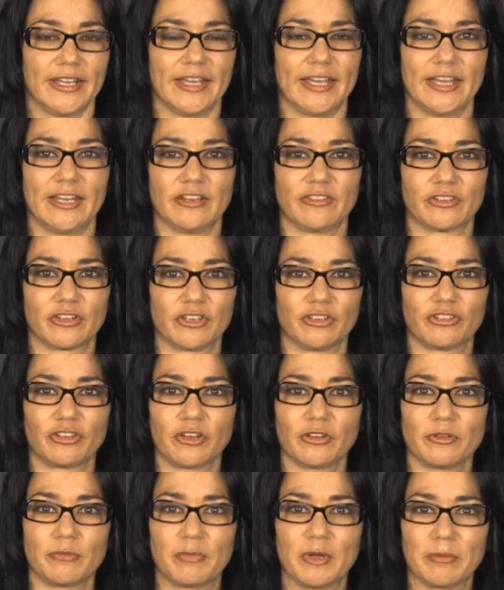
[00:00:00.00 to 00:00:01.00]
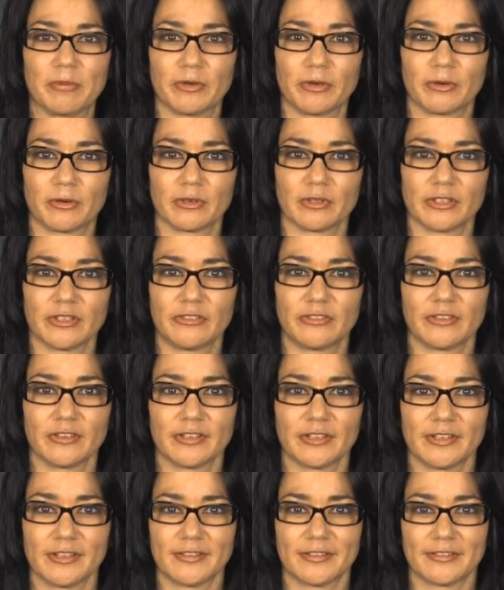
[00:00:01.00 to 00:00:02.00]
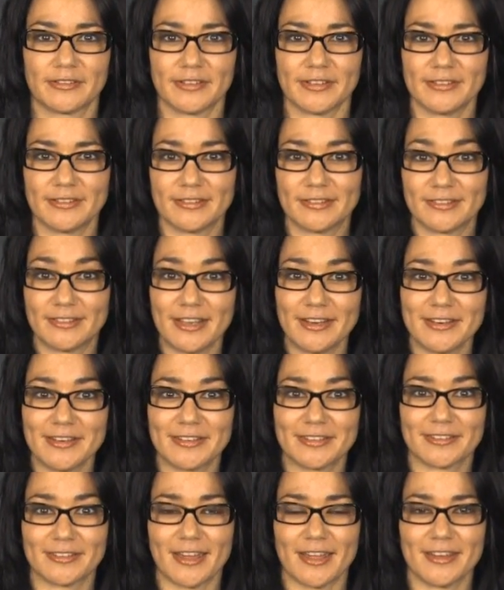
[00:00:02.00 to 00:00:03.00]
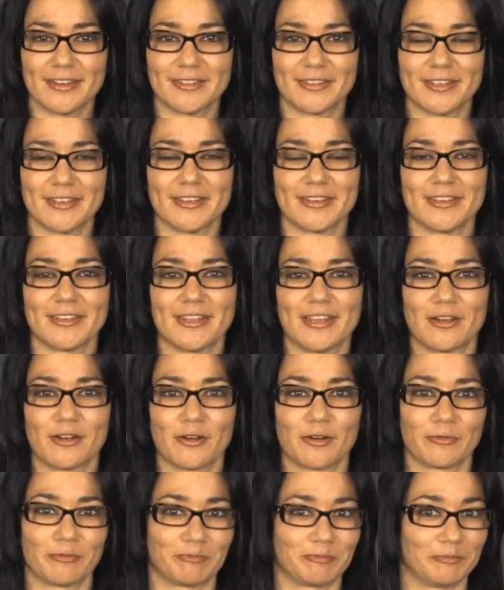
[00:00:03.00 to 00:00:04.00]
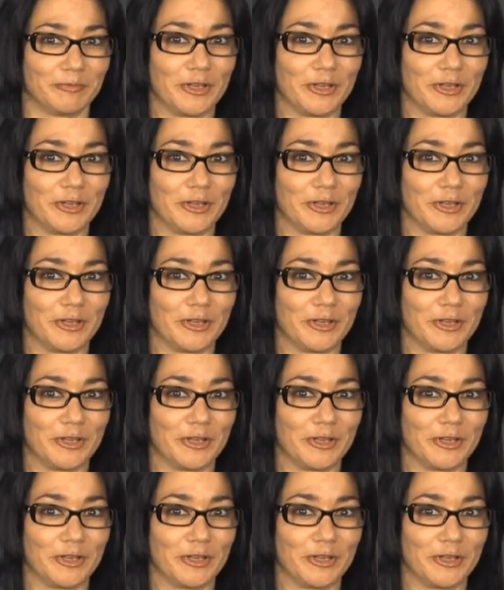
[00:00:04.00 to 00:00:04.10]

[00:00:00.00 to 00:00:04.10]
And it's going to show you people who are listed on in this dating site that are